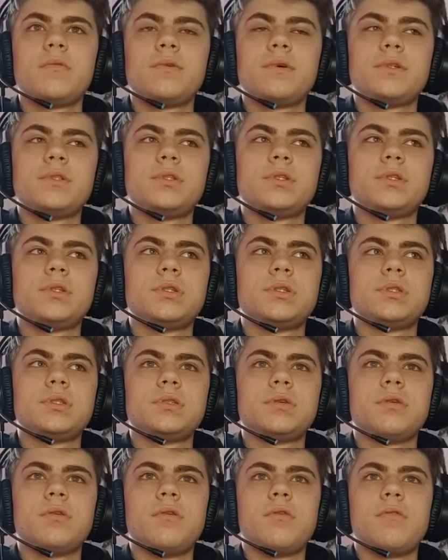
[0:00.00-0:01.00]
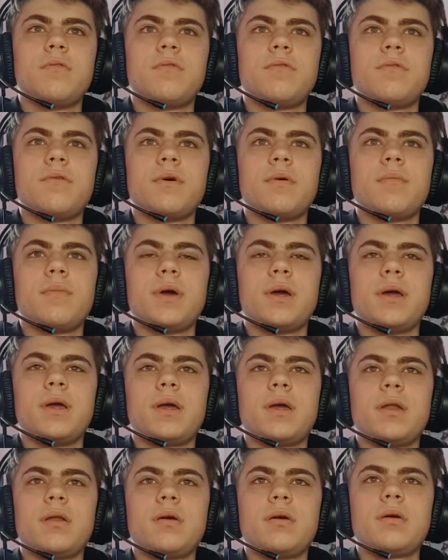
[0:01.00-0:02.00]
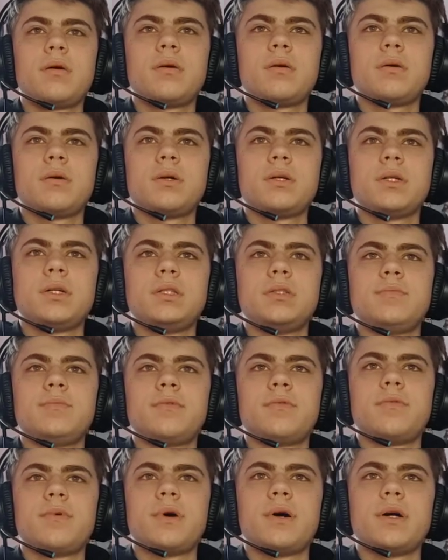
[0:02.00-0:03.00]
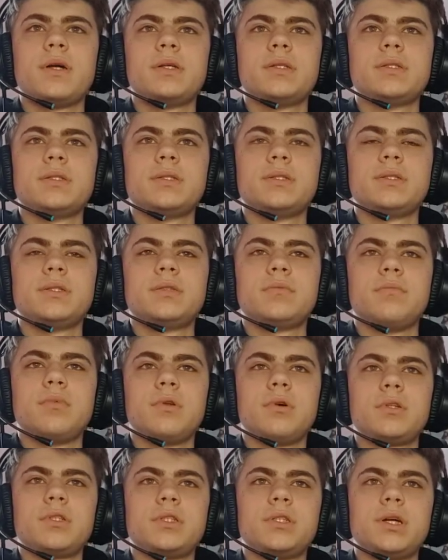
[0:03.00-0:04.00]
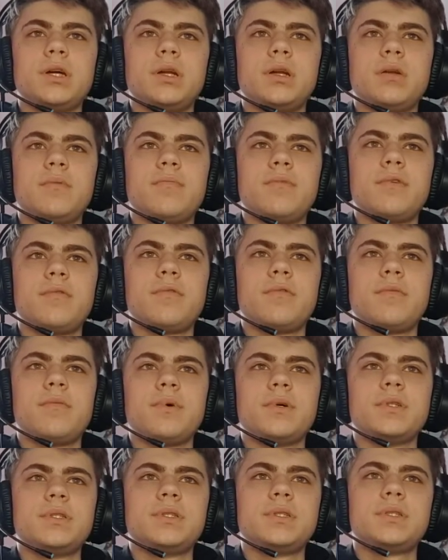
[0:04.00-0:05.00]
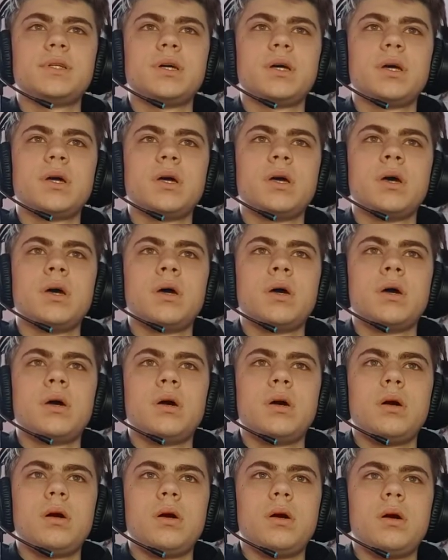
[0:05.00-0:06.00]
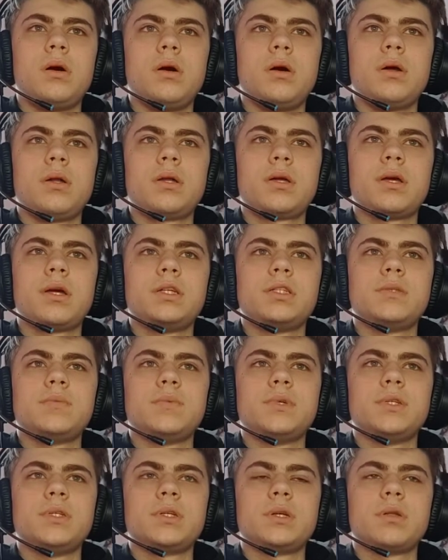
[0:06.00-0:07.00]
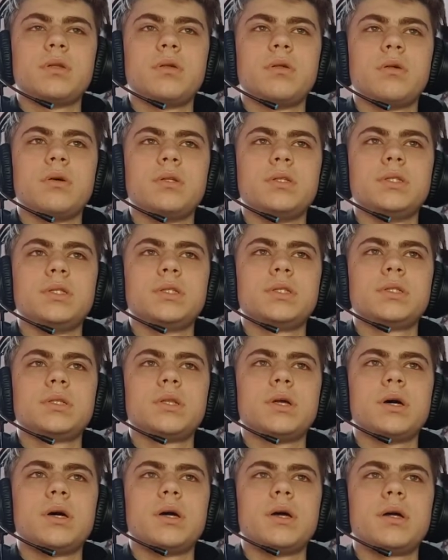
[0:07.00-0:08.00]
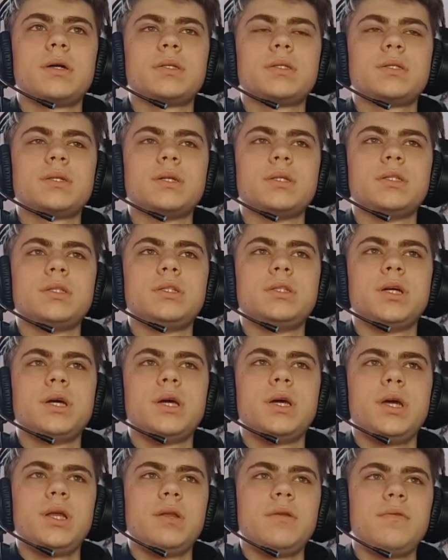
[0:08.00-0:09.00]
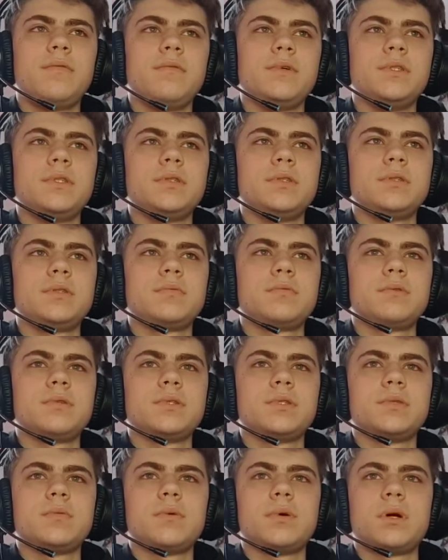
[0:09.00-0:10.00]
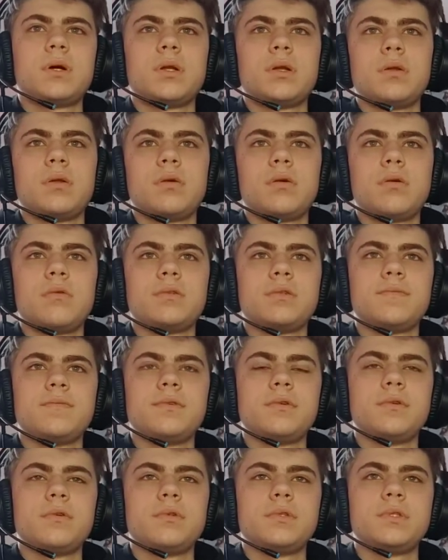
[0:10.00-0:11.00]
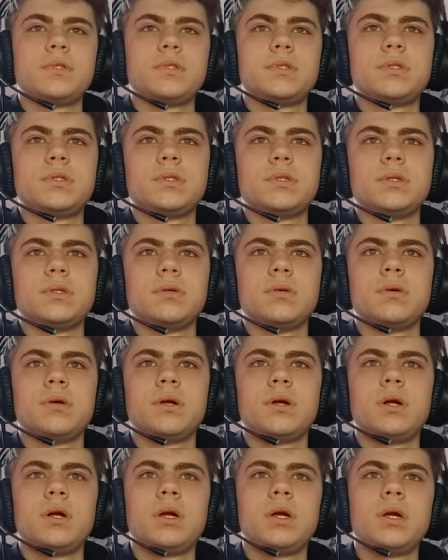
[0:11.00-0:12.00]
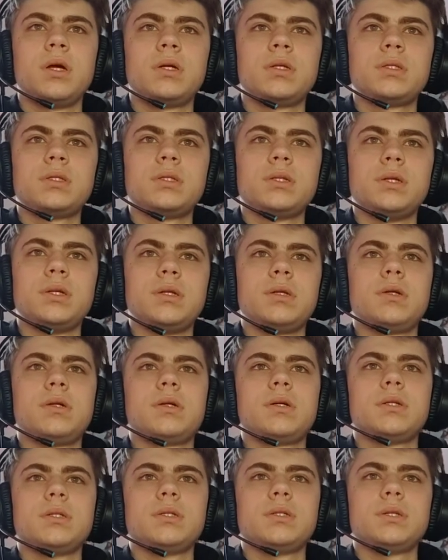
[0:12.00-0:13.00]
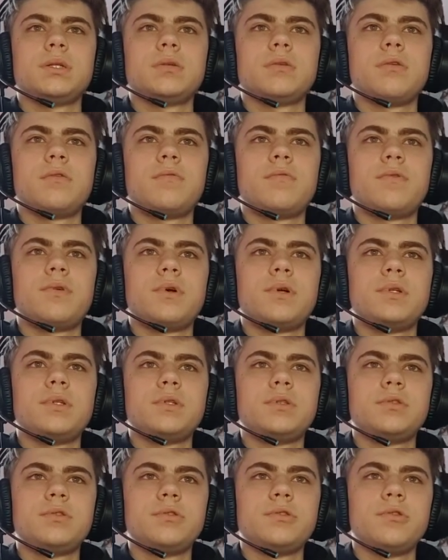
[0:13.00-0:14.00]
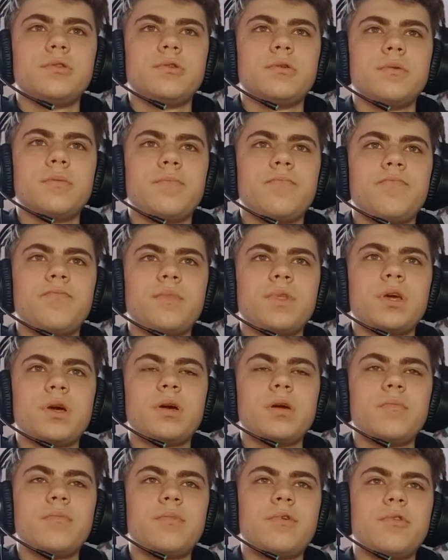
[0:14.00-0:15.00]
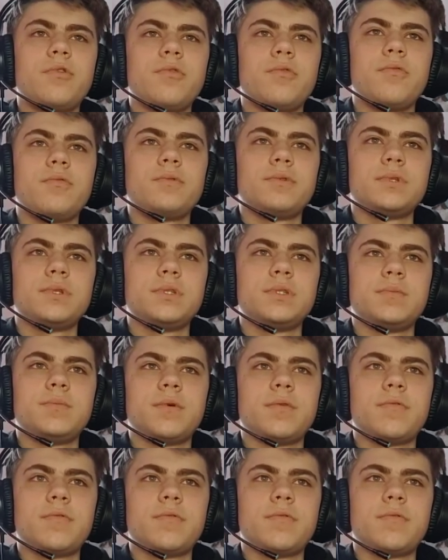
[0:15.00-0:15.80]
Features of uh, making it provides blockchain performance uh, enhancement technologies like sidechain, which was one of the first uh, things that offered to yeah, improve its